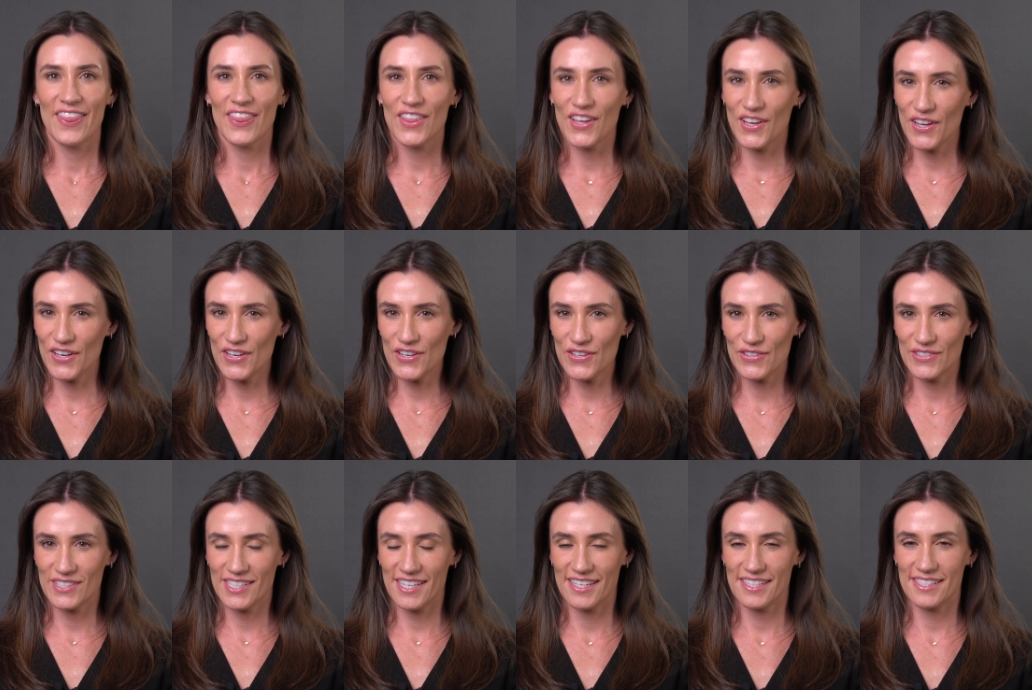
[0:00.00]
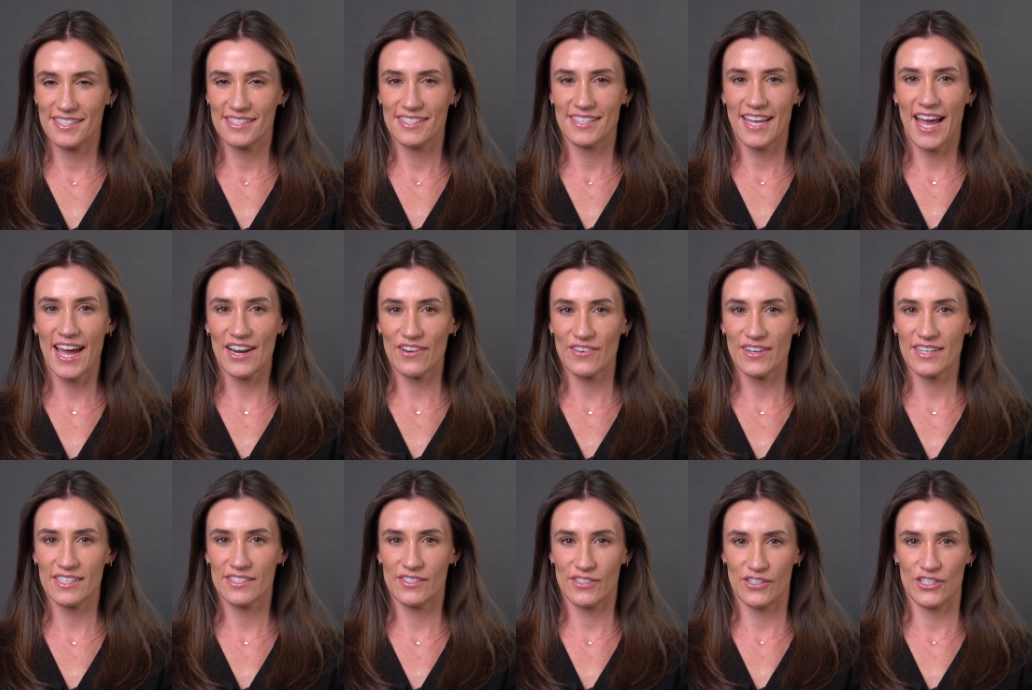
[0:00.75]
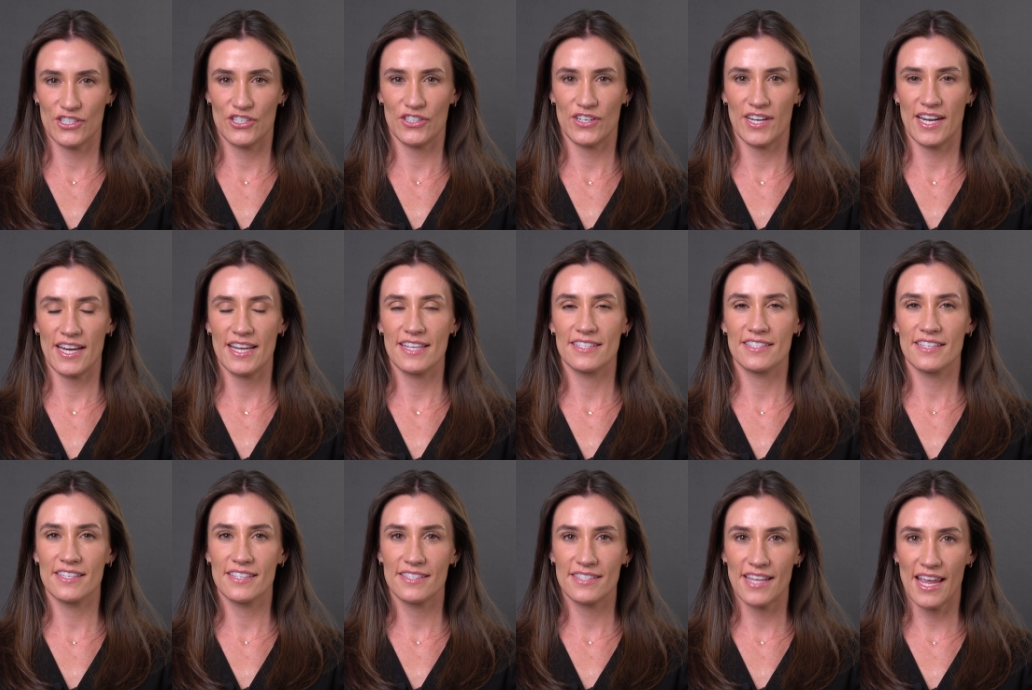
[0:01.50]
The good news is, cataract surgery
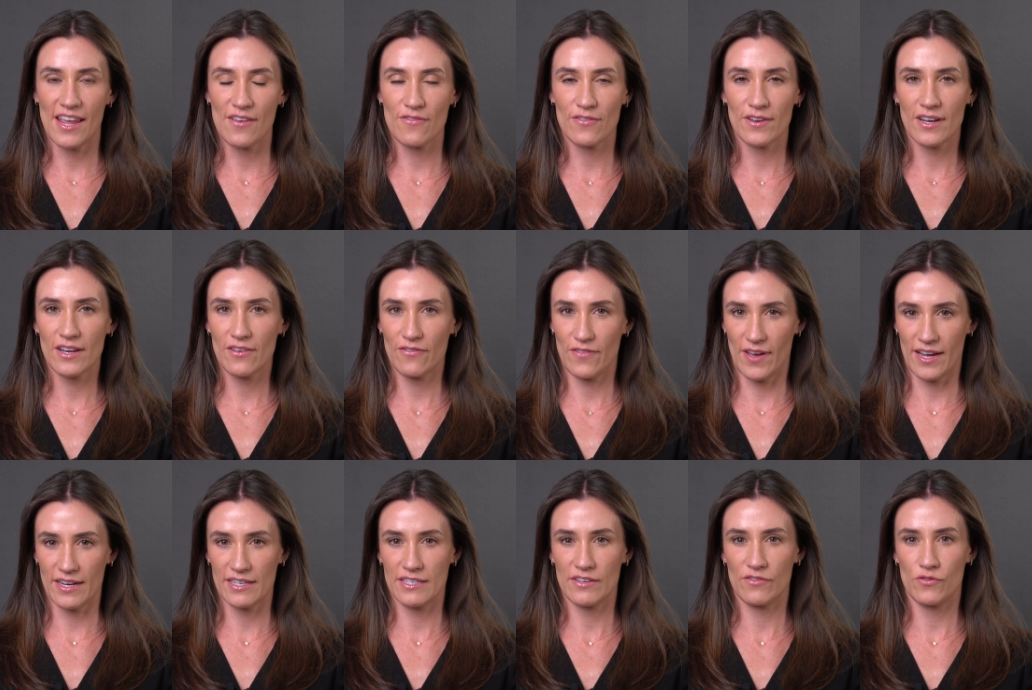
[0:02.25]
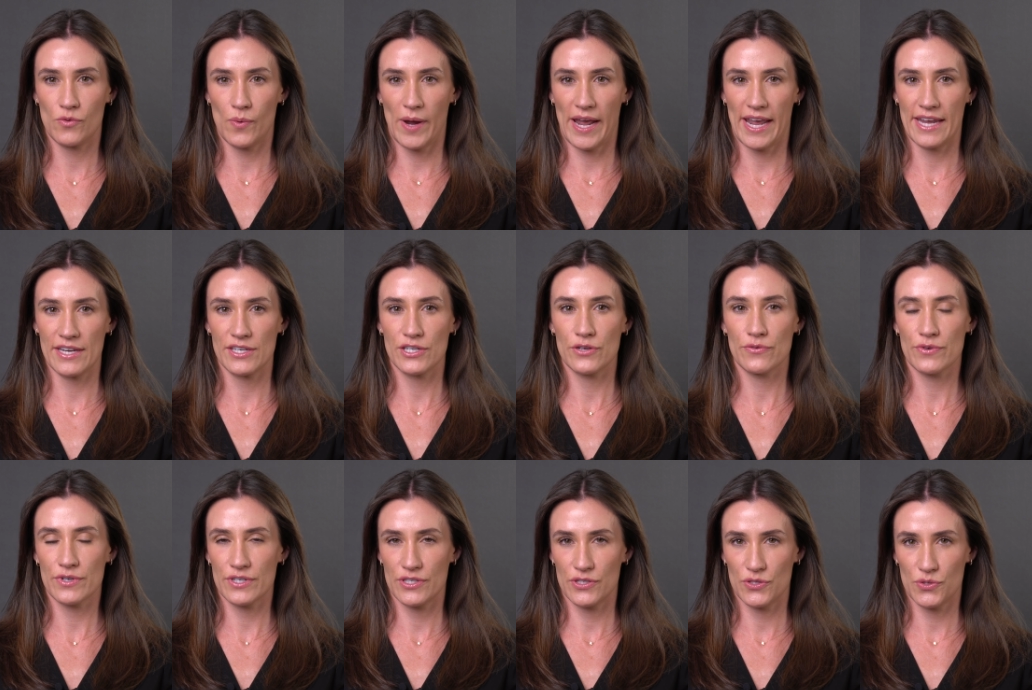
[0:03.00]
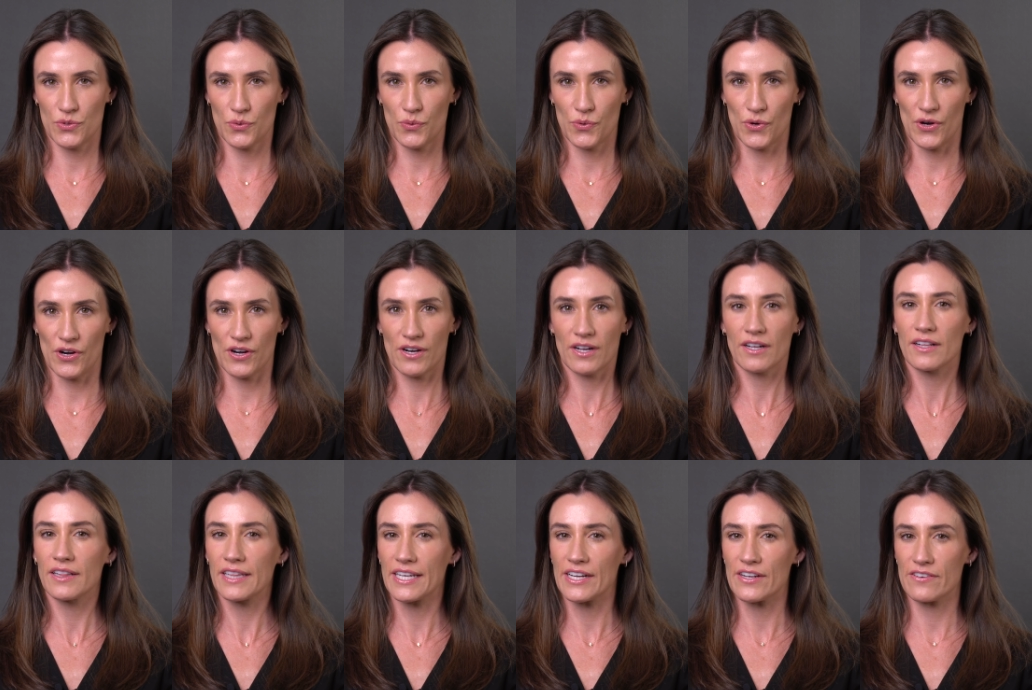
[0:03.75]
is a safe and effective way to restore
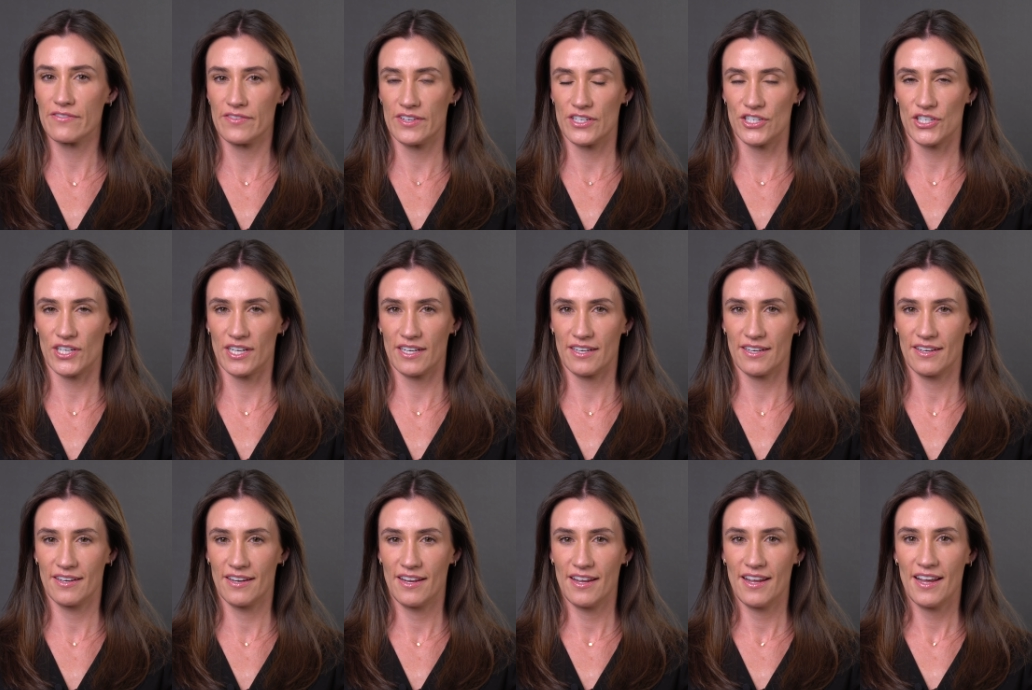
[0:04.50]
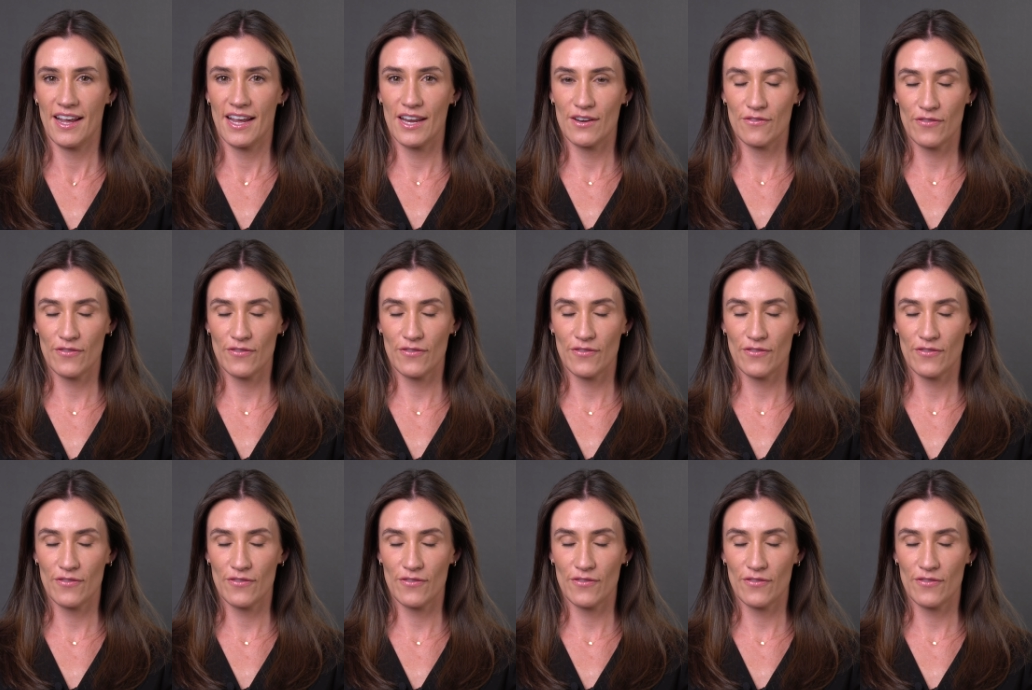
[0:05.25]
clear vision.